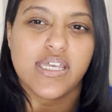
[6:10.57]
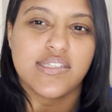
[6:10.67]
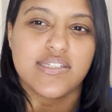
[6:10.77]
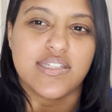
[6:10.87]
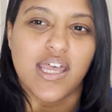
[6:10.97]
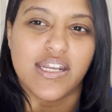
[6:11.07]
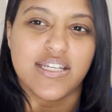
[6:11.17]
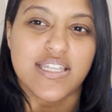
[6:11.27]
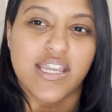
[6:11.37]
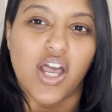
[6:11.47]
it's not
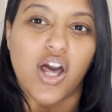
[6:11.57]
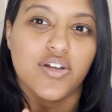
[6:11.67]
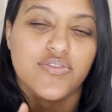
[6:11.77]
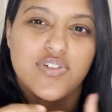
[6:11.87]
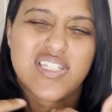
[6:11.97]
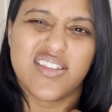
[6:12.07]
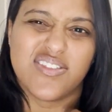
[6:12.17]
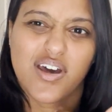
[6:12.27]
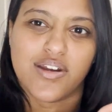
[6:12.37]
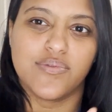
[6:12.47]
as like colorful as I
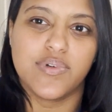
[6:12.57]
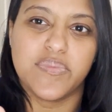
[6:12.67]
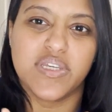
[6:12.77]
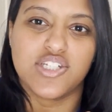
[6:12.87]
thought it would be,